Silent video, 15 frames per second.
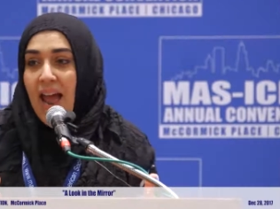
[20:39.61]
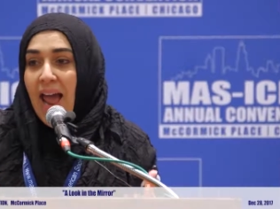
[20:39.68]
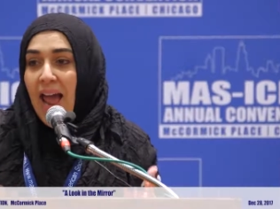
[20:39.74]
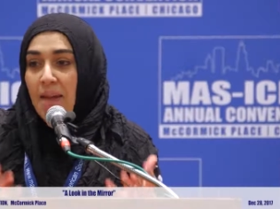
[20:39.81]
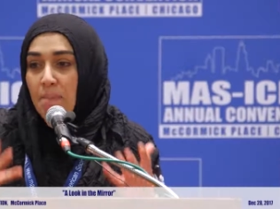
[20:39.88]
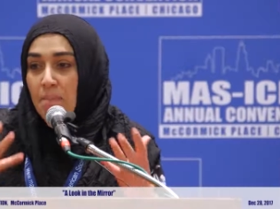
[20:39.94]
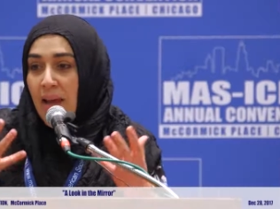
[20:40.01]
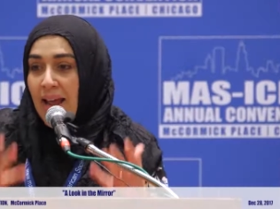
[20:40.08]

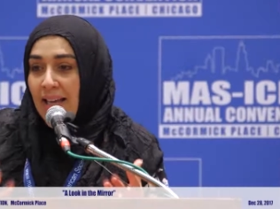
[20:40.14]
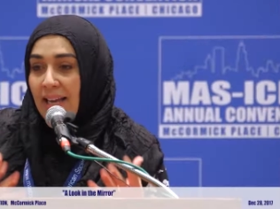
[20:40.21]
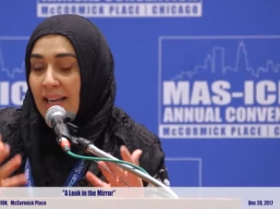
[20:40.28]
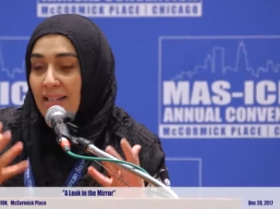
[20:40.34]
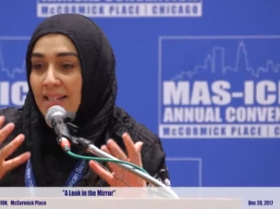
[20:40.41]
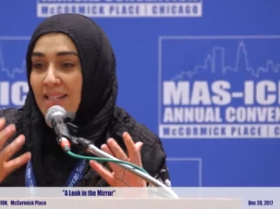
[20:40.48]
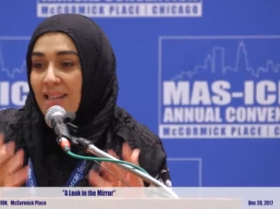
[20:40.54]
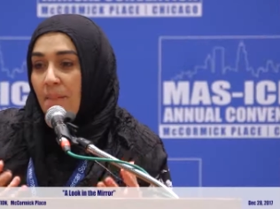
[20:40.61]
and make
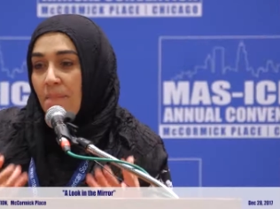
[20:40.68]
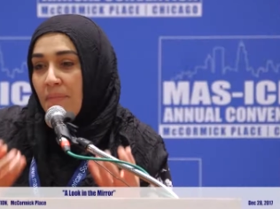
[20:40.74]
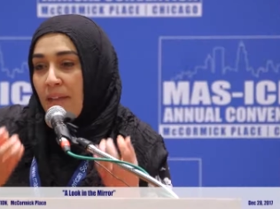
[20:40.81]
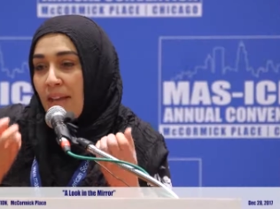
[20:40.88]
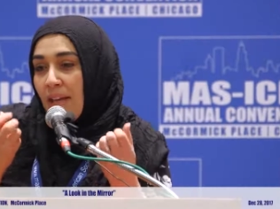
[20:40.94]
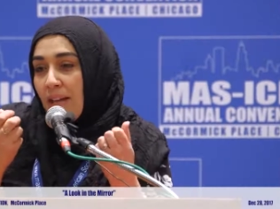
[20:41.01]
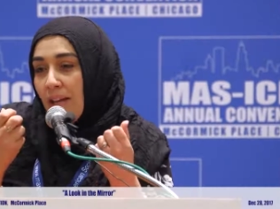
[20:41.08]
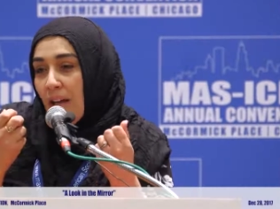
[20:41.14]
it
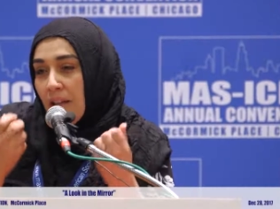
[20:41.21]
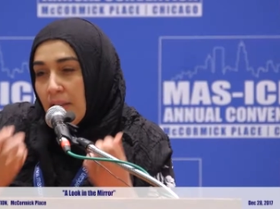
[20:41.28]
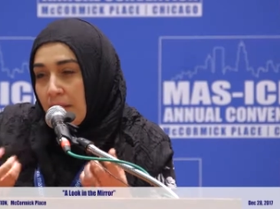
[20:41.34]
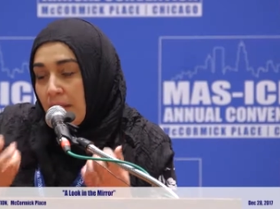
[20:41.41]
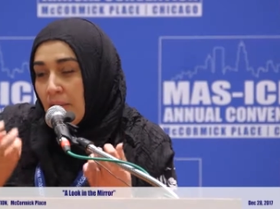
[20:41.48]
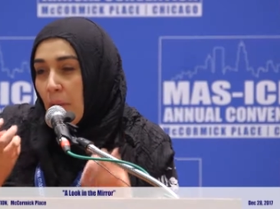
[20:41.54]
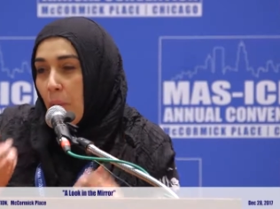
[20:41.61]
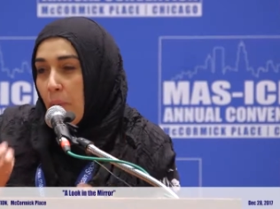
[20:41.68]
something a
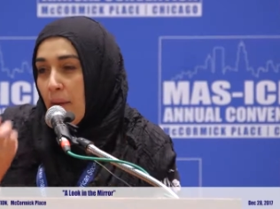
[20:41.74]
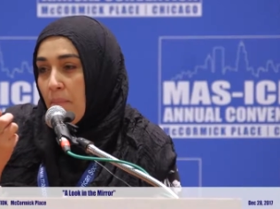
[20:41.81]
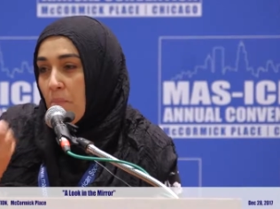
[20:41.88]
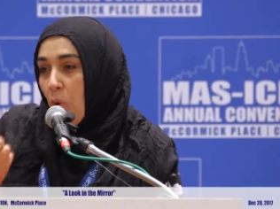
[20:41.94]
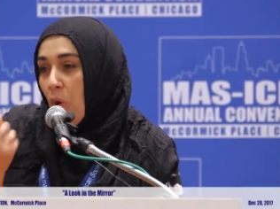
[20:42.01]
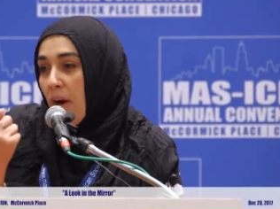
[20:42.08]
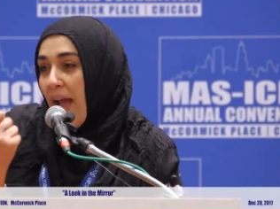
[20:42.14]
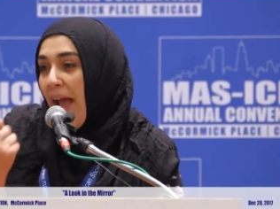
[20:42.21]
little bit
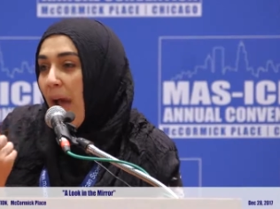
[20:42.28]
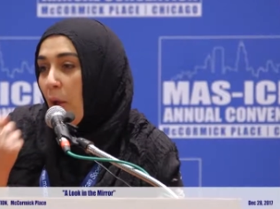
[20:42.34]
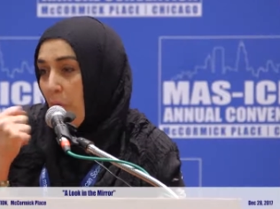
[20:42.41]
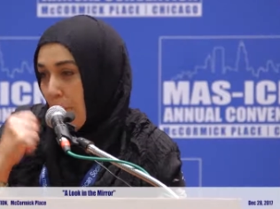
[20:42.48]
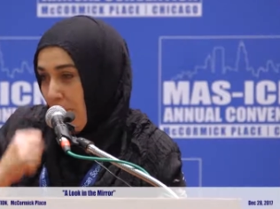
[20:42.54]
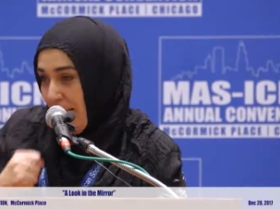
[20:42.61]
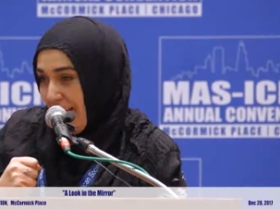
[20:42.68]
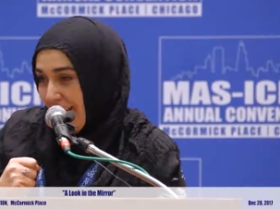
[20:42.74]
more
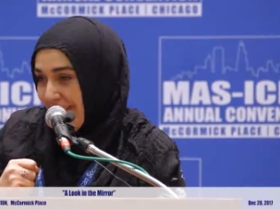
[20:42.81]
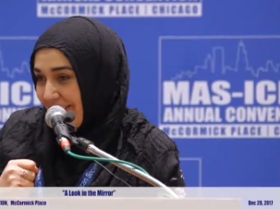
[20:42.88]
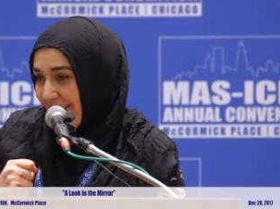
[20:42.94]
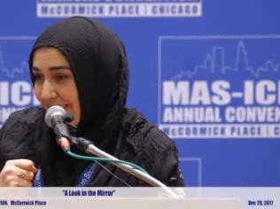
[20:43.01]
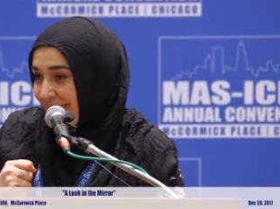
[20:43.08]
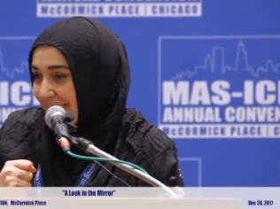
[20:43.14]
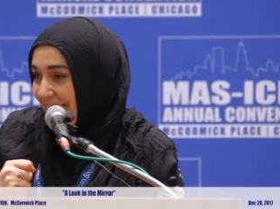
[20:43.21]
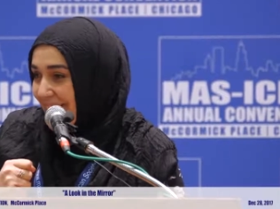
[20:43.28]
healthy,
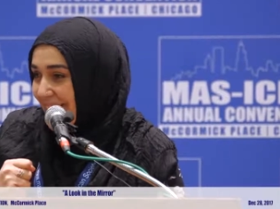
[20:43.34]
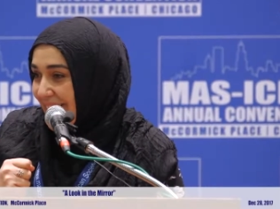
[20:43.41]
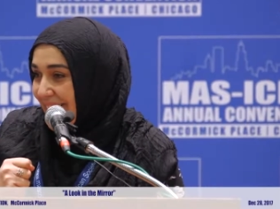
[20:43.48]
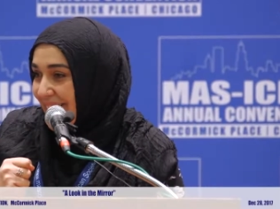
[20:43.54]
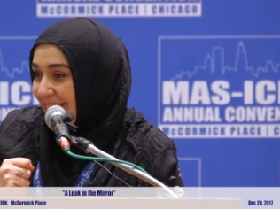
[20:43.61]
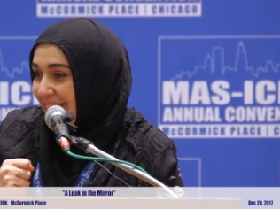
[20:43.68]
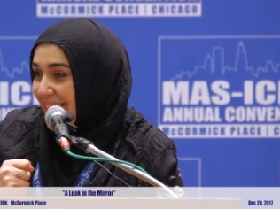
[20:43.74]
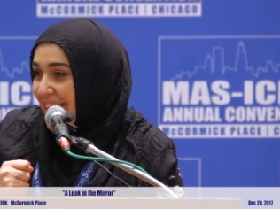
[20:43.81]

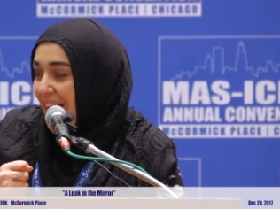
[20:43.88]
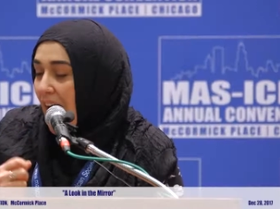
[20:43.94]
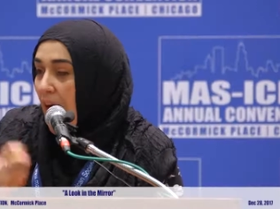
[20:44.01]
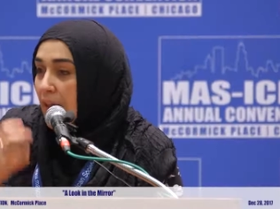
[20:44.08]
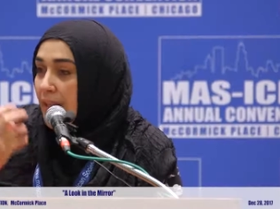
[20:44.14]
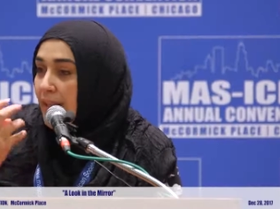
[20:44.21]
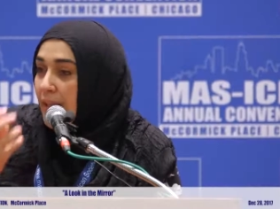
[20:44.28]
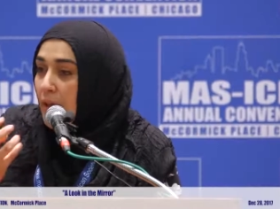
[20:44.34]

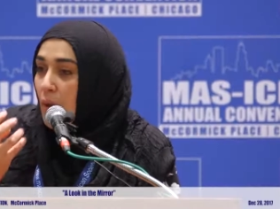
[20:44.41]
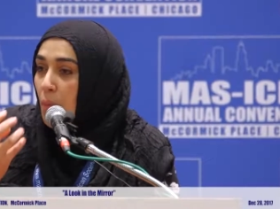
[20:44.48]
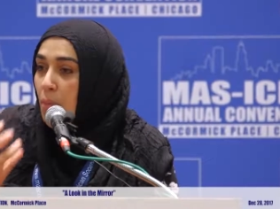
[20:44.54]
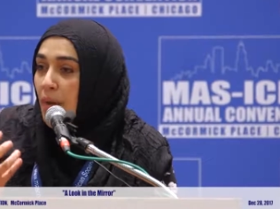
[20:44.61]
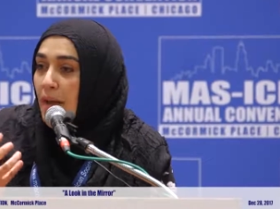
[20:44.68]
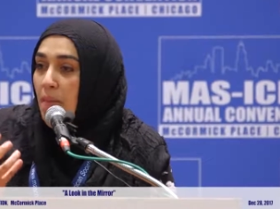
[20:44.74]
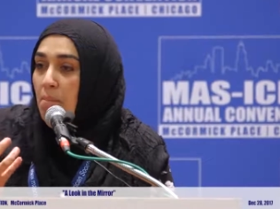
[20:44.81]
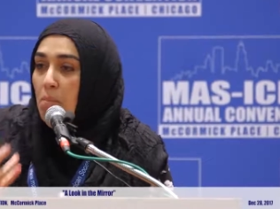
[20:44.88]
a little
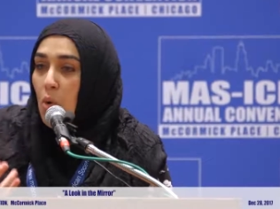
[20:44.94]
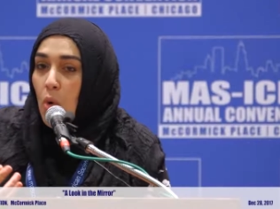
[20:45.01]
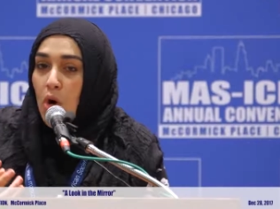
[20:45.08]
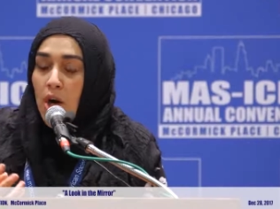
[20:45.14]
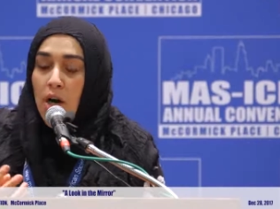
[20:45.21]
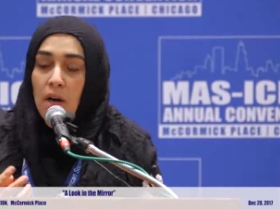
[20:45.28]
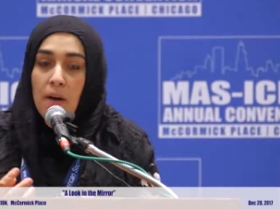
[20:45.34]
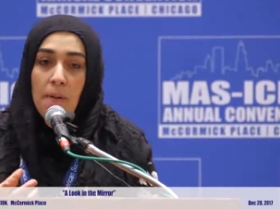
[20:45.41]
bit
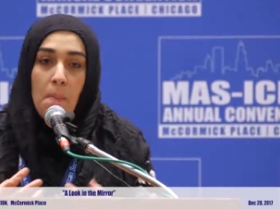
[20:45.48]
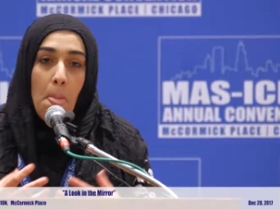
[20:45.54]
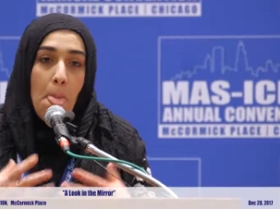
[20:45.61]
more